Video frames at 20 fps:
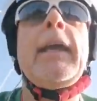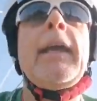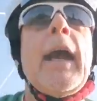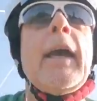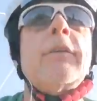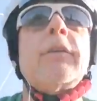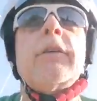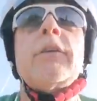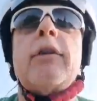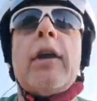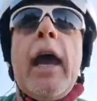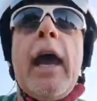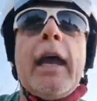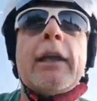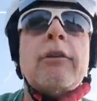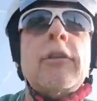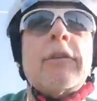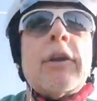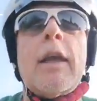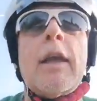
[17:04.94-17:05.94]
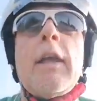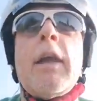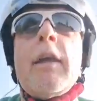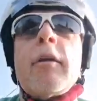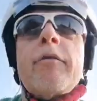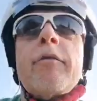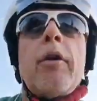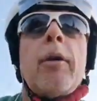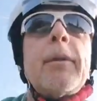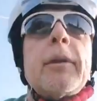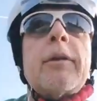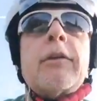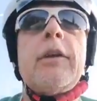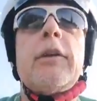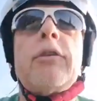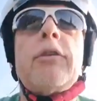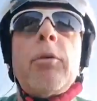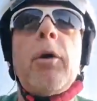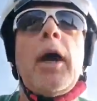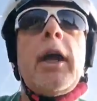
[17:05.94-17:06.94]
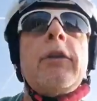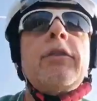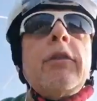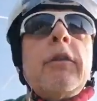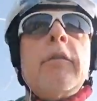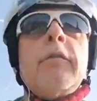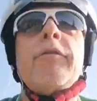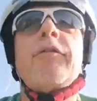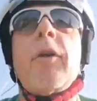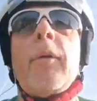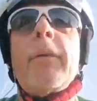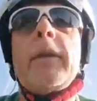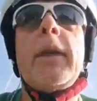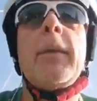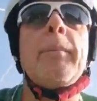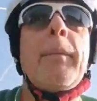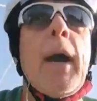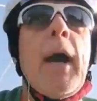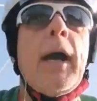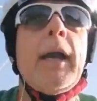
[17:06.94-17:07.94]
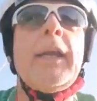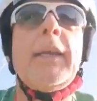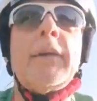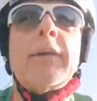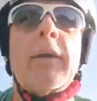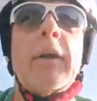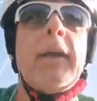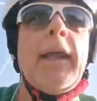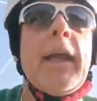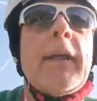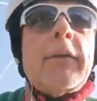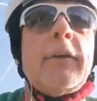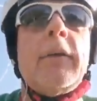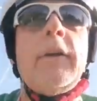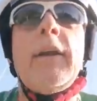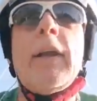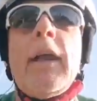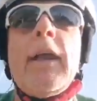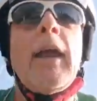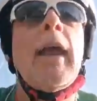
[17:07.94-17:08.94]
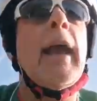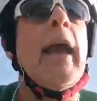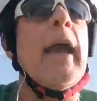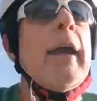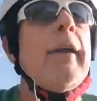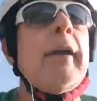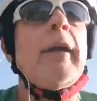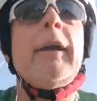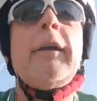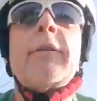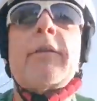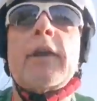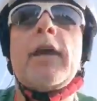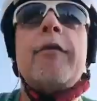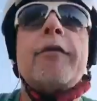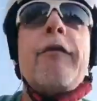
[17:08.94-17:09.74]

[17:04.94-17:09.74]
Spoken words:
had detached from the situation, from the pain connected, and he said,